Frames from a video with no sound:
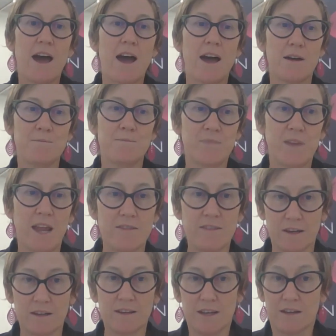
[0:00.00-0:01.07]
And
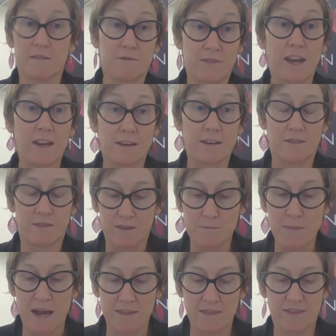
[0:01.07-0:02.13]
yeah, the
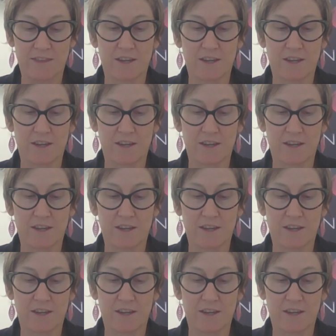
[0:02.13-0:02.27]
main